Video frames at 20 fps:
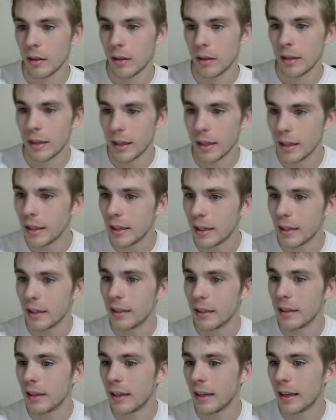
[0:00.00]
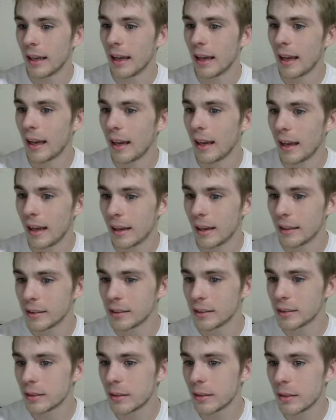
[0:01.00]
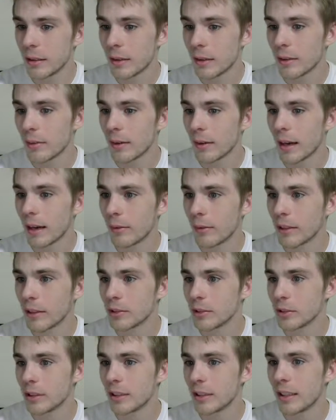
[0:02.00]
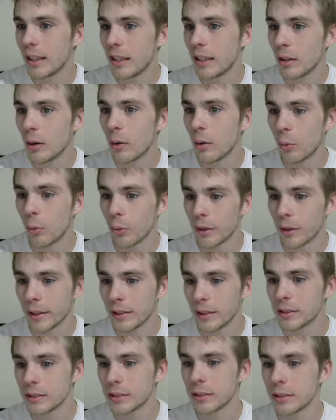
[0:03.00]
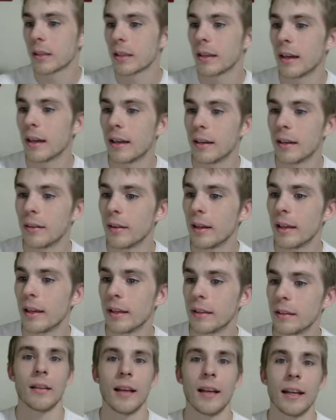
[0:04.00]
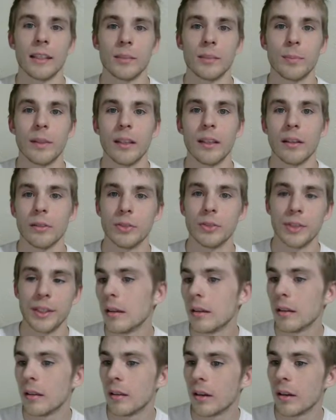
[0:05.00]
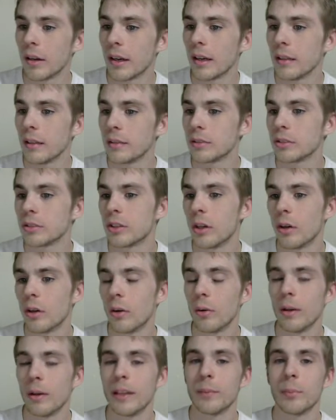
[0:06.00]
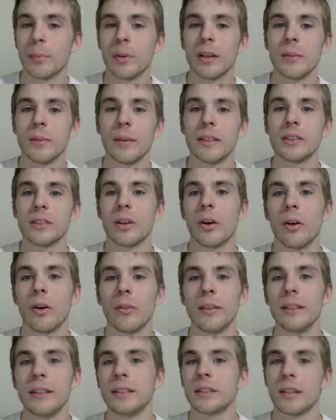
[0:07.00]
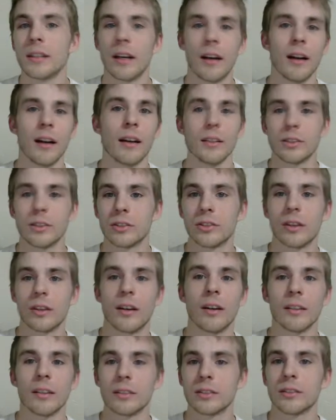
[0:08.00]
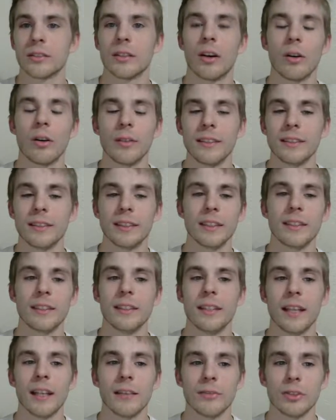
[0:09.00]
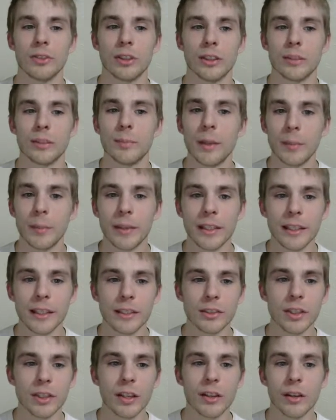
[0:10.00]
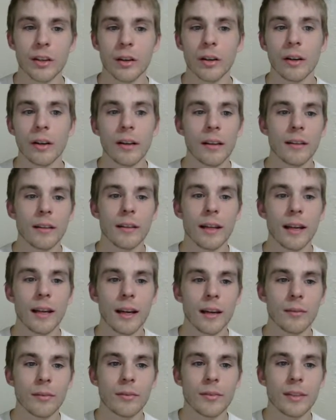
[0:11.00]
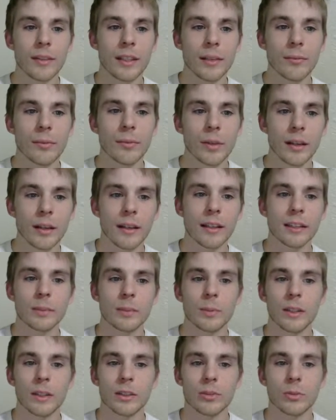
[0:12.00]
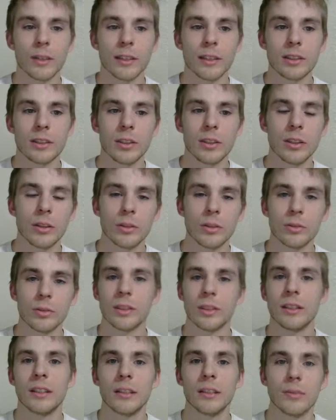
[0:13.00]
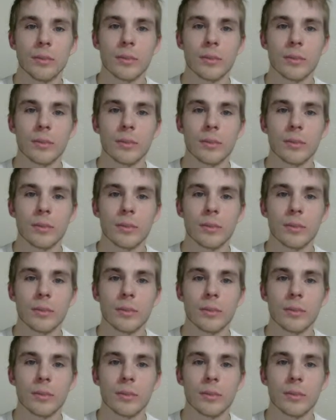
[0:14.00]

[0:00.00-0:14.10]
And it has 508 holdings, kind of like SPLG. Okay, so it pretty much, all these stocks, all these ETFs just mimic each other. They have different expense ratios and different